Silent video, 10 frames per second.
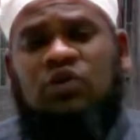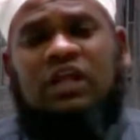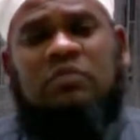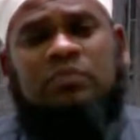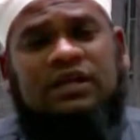
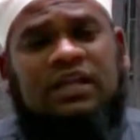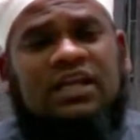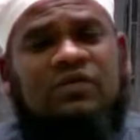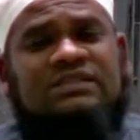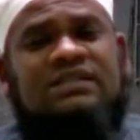Then you get
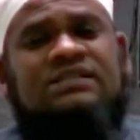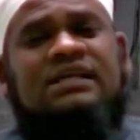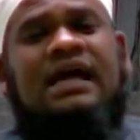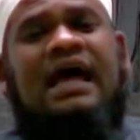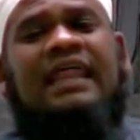
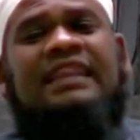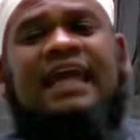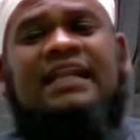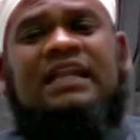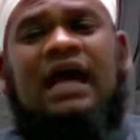prerequisite
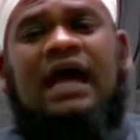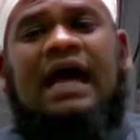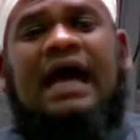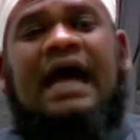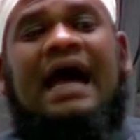that
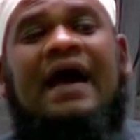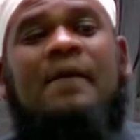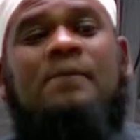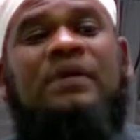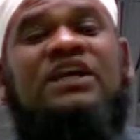
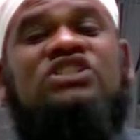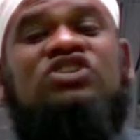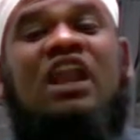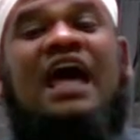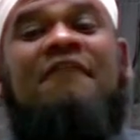
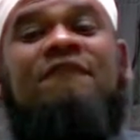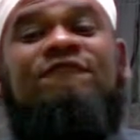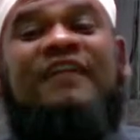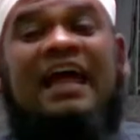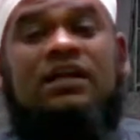make
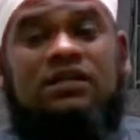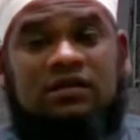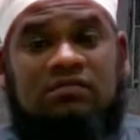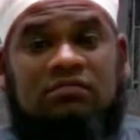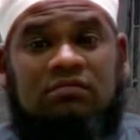Salah
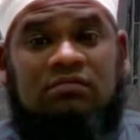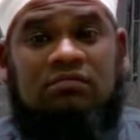valid.